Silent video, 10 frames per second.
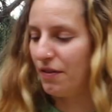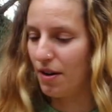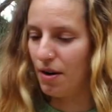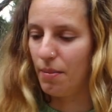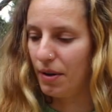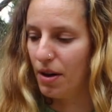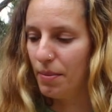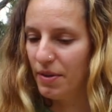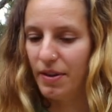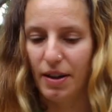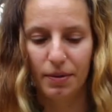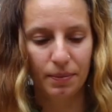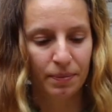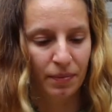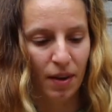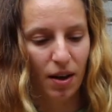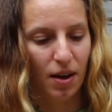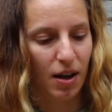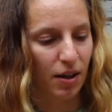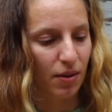from car boot sale
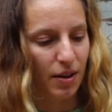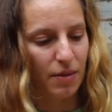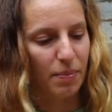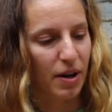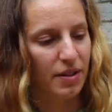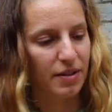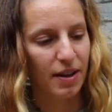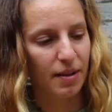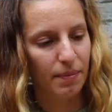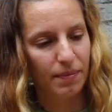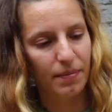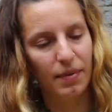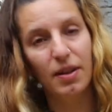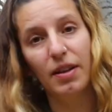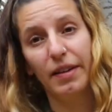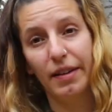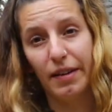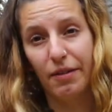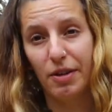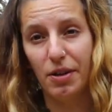I got this basket
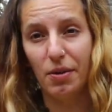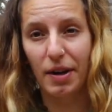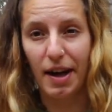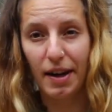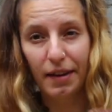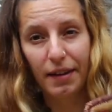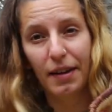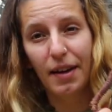covered in dog hair,